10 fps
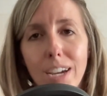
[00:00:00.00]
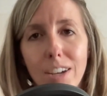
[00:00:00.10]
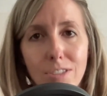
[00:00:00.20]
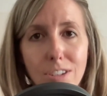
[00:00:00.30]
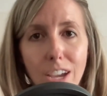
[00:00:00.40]

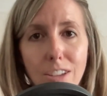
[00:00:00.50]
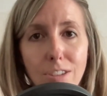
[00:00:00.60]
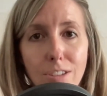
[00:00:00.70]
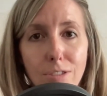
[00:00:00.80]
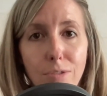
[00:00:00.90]

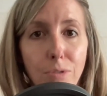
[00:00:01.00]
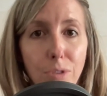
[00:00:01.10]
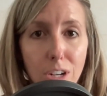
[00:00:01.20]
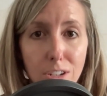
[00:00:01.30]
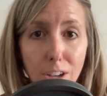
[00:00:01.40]
exercises
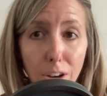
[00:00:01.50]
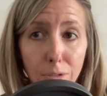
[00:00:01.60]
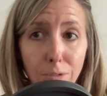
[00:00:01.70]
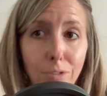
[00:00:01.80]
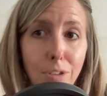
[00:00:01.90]
for yourself